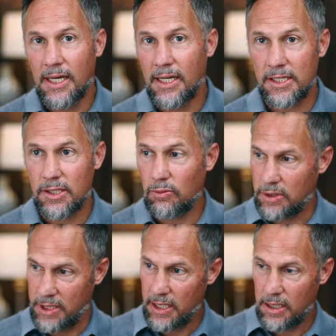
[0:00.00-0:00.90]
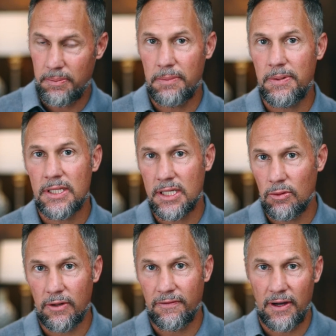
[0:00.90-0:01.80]
And I said, well, take the B P C
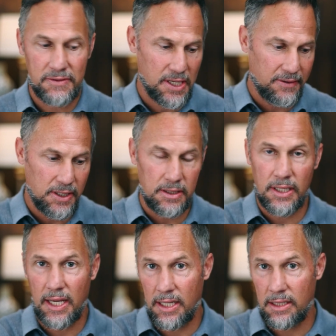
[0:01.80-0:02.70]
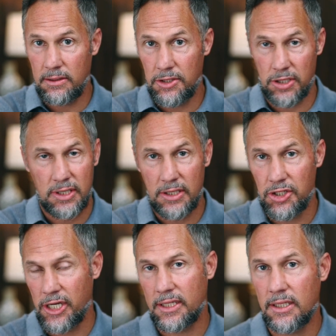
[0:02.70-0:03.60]
one fifty-seven and, and just
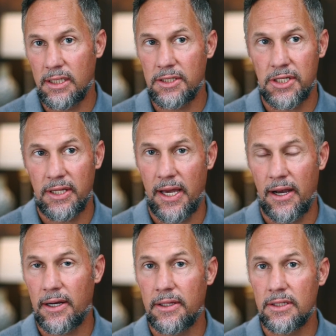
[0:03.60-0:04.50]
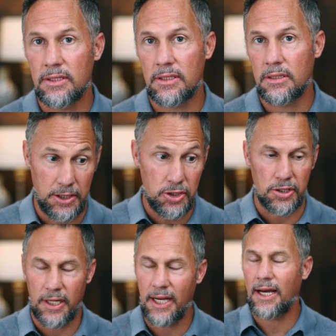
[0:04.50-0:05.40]
inject it into the area that's
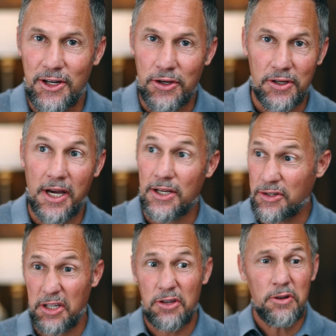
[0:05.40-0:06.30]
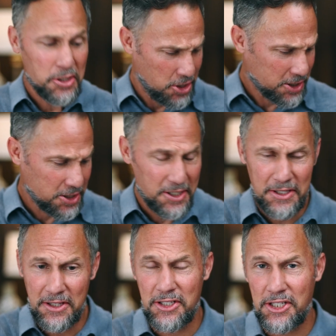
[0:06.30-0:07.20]
injured. And I know you guys are like, you inject it
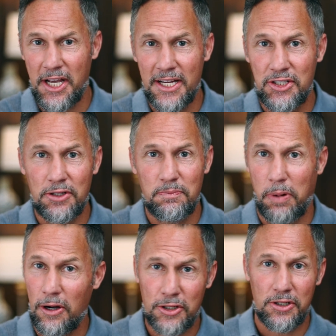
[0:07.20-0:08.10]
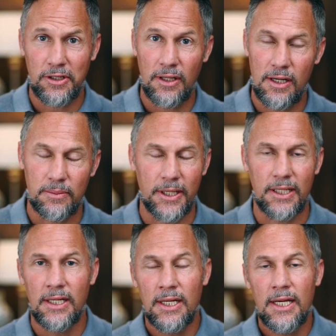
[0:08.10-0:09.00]
into the chest, you'll puncture a lung,
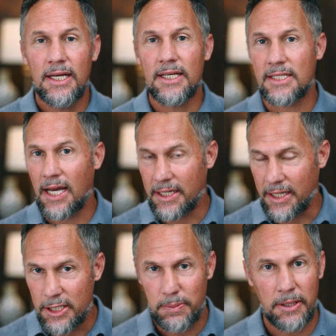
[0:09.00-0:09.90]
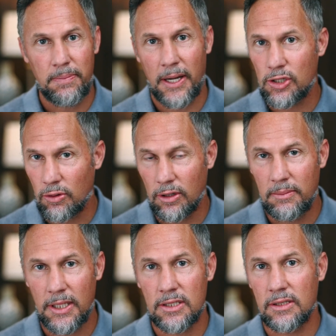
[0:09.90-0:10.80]
but he's got nice big pectoral
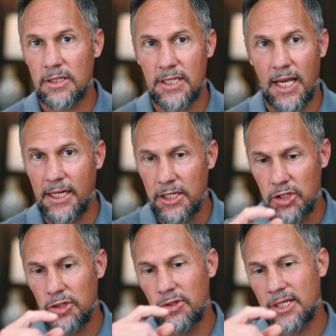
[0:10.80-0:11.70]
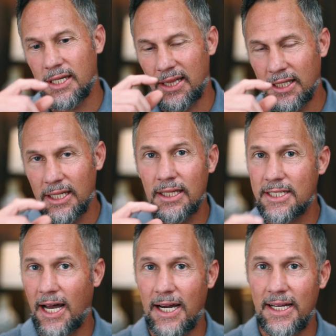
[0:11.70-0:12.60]
muscles and he's using a little
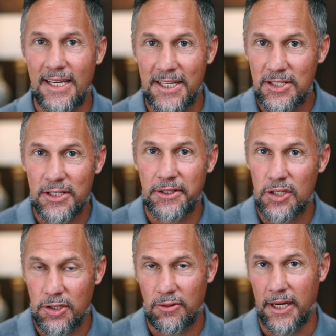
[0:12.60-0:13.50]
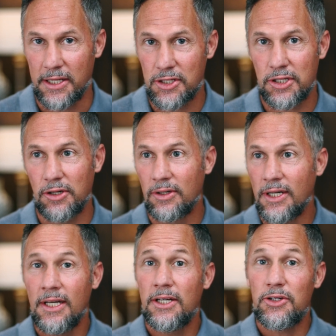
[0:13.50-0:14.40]
tiny insulin syringe. So
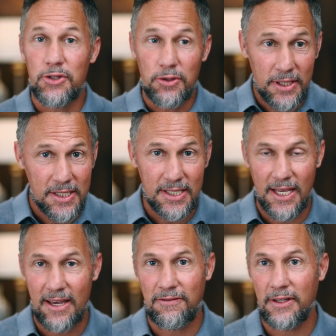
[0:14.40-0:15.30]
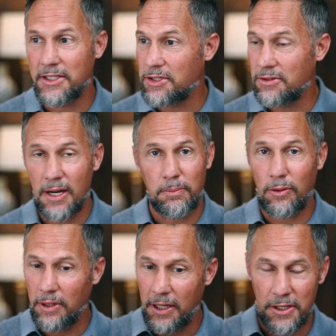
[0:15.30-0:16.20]
do this safely. Do not
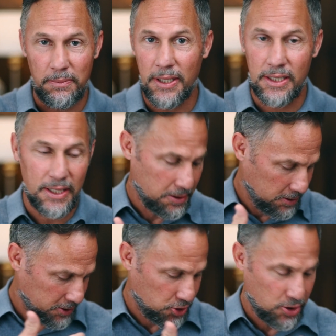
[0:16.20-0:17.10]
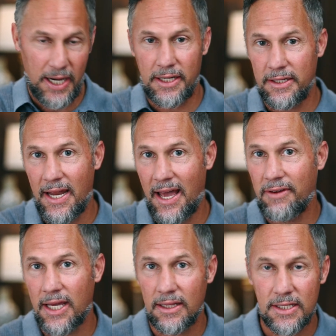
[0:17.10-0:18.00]
pull out your big needle and try to
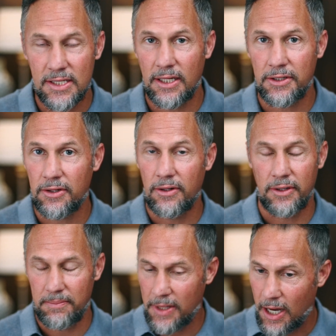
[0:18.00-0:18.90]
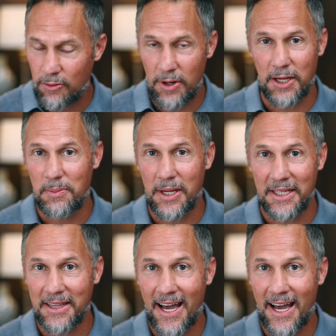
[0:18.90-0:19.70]
navigate this on your own. I'm not recommending